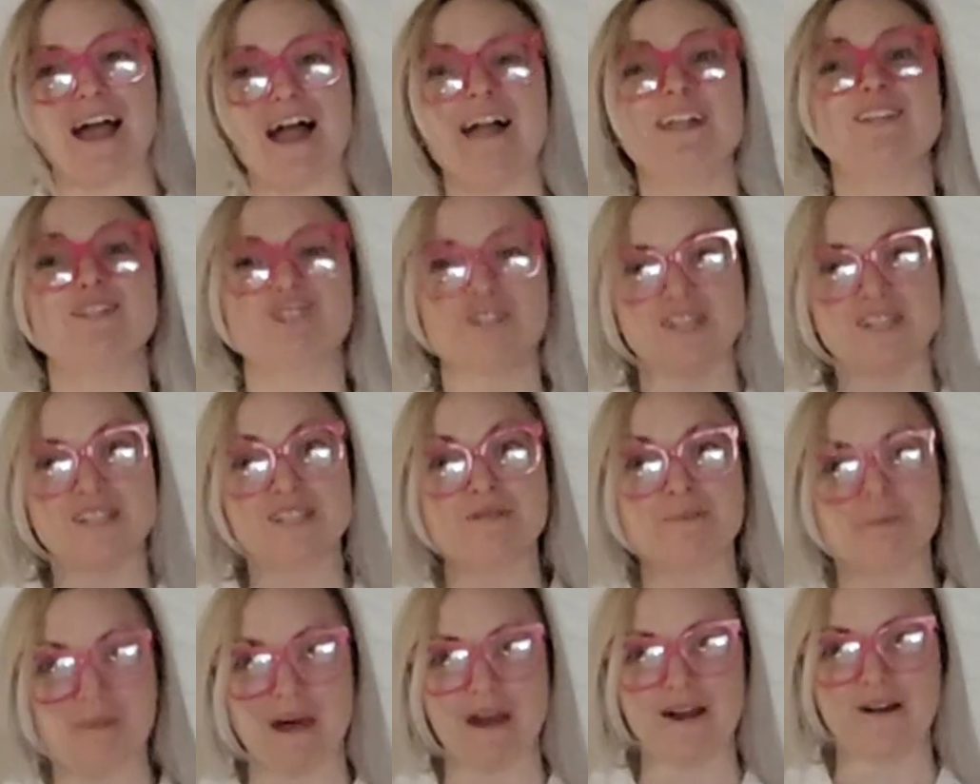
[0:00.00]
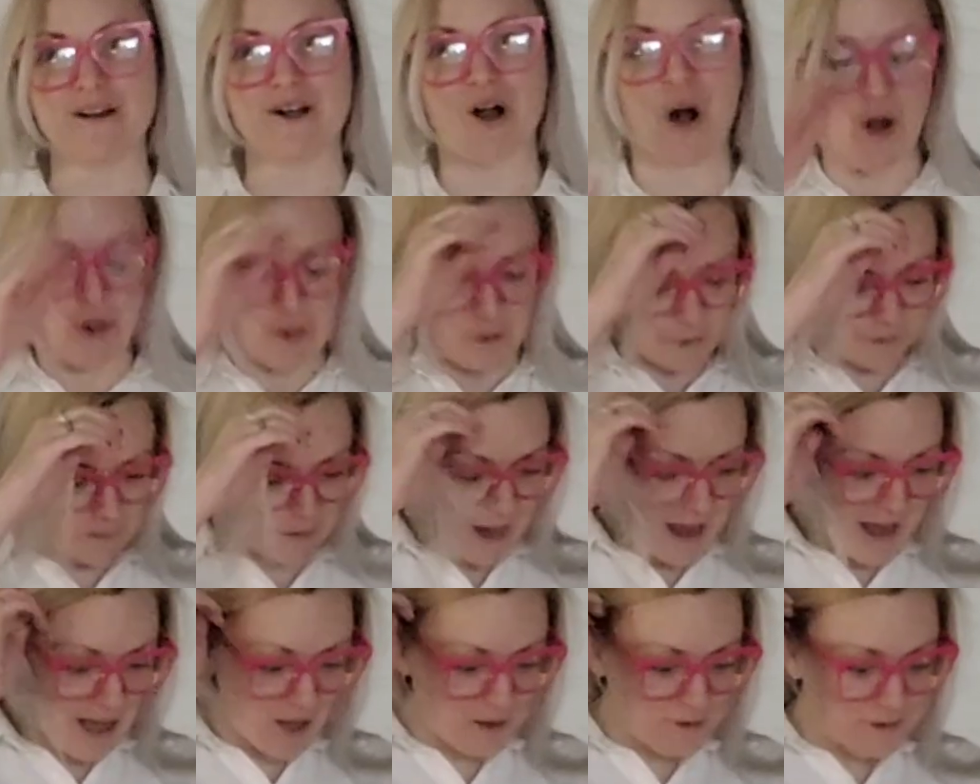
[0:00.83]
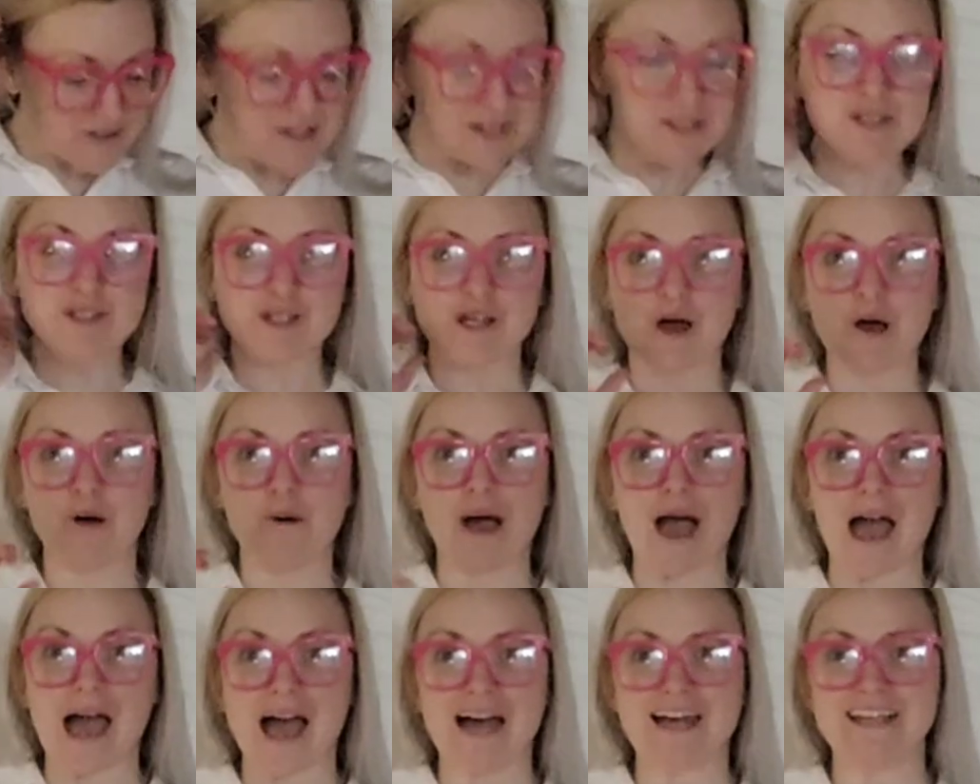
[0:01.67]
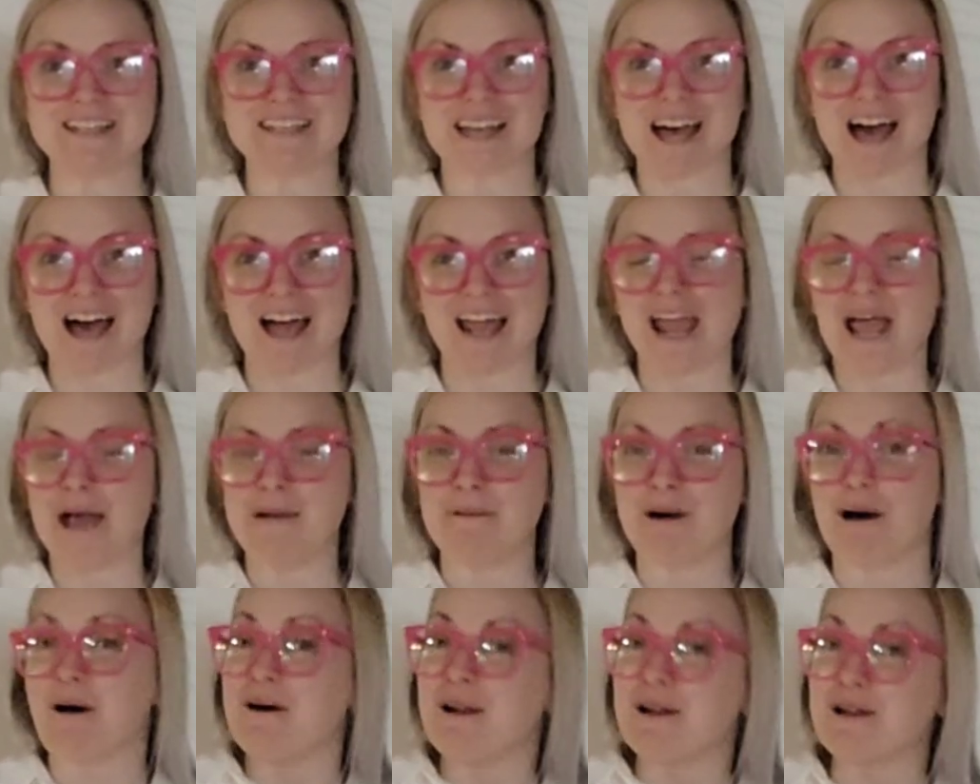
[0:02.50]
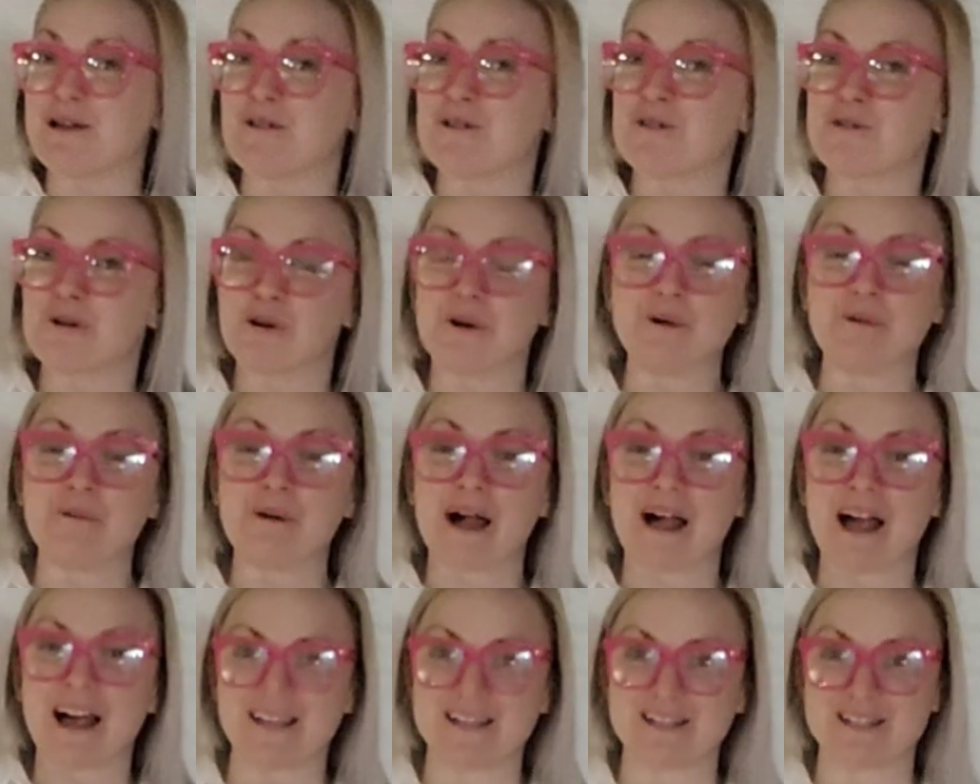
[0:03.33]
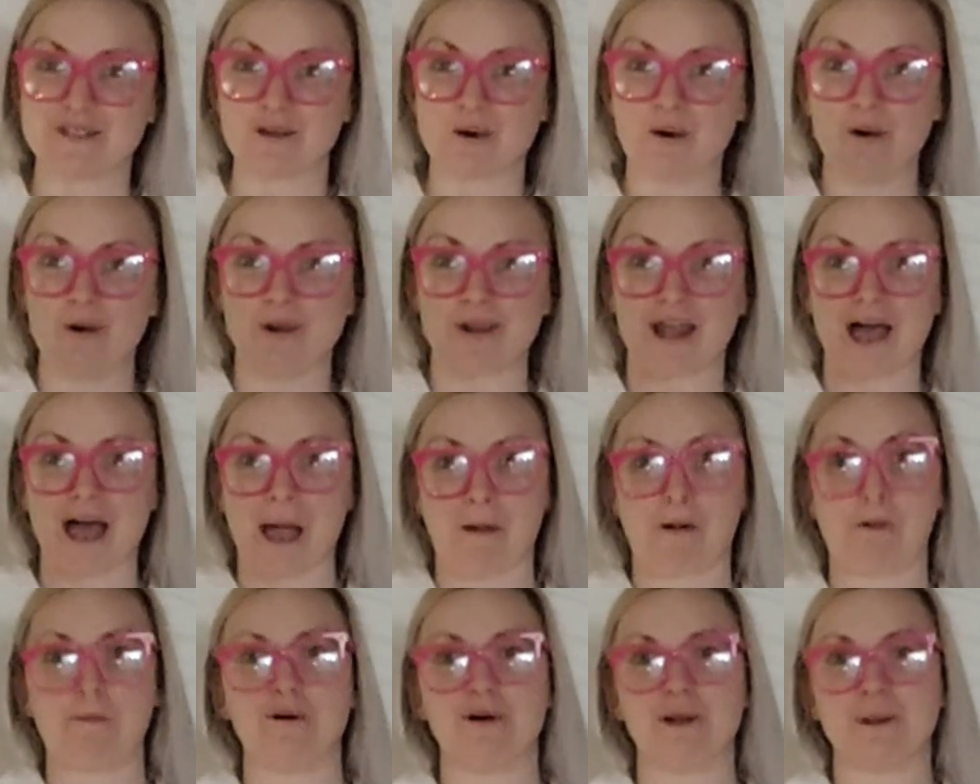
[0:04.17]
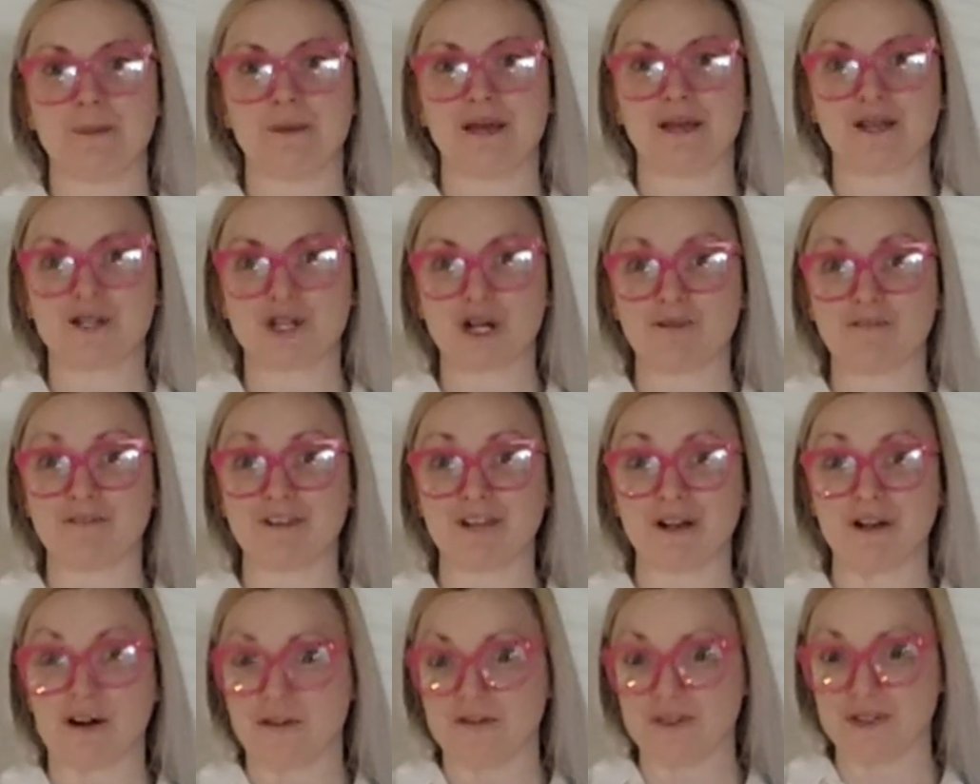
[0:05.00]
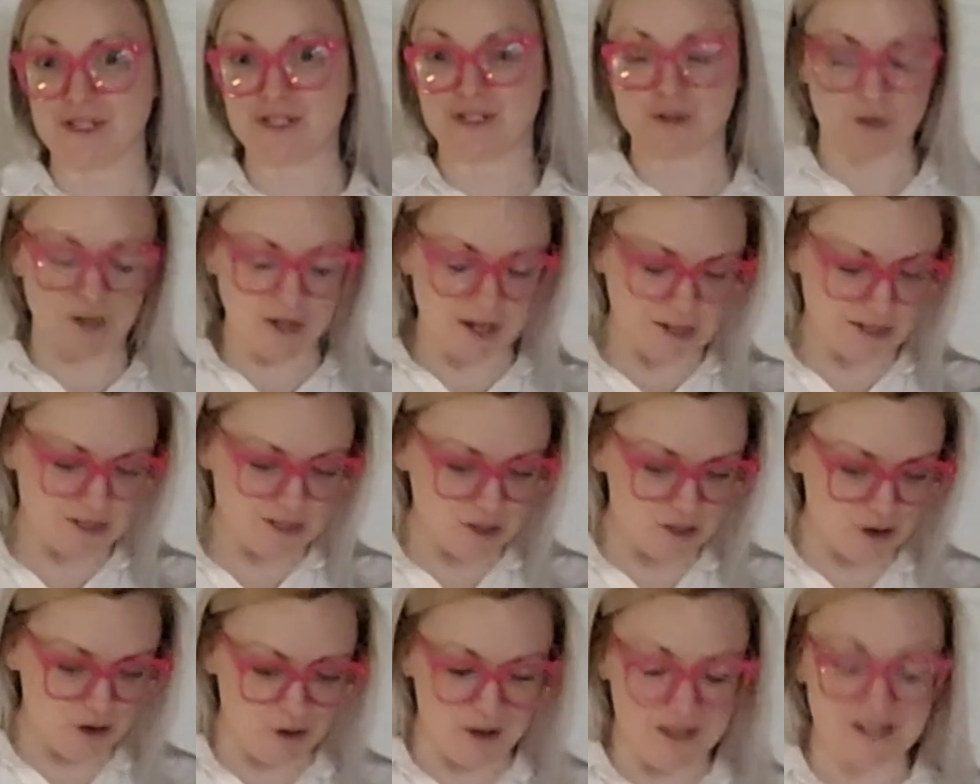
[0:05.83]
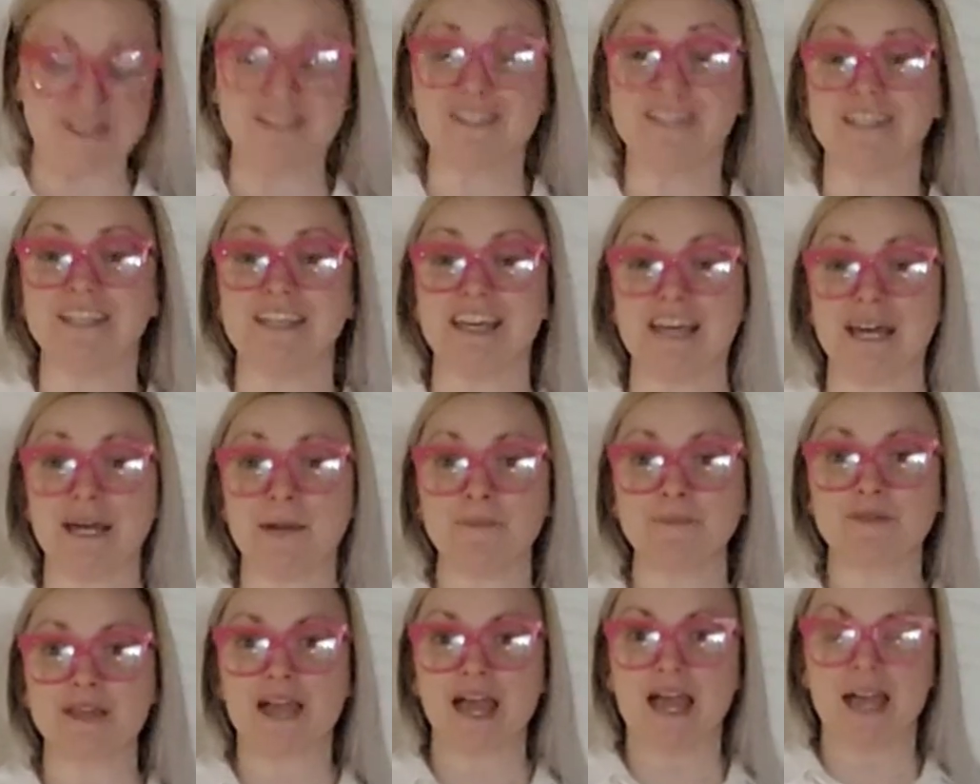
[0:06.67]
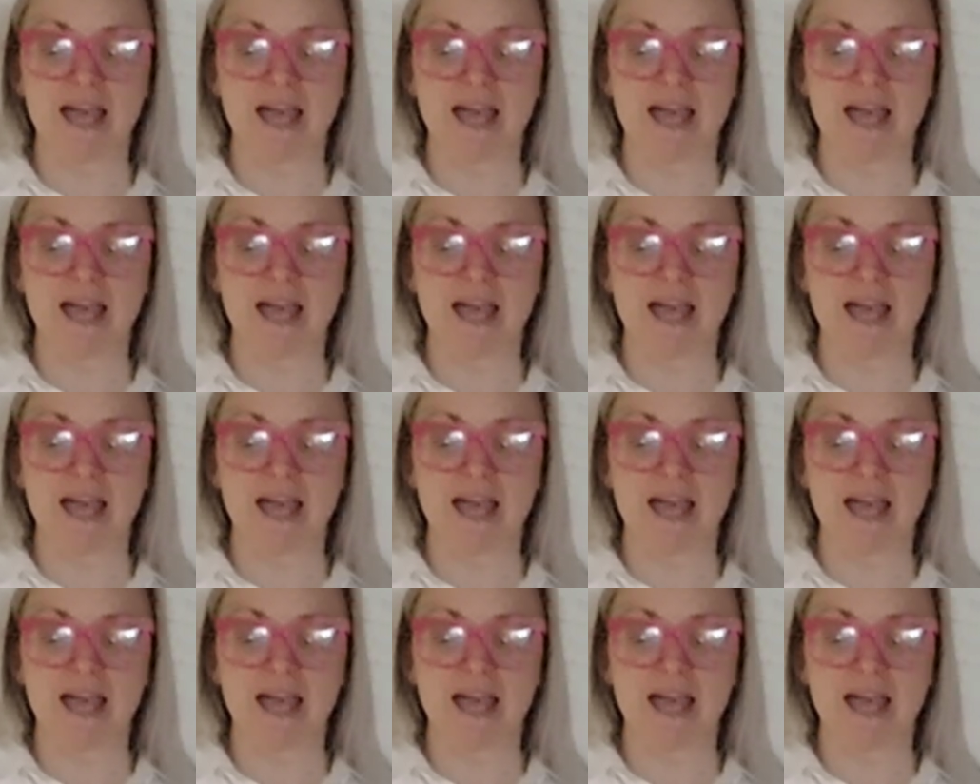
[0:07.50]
it's just better all around. So as I am going through what has sold, I will put a picture of it here on the screen so you can see it.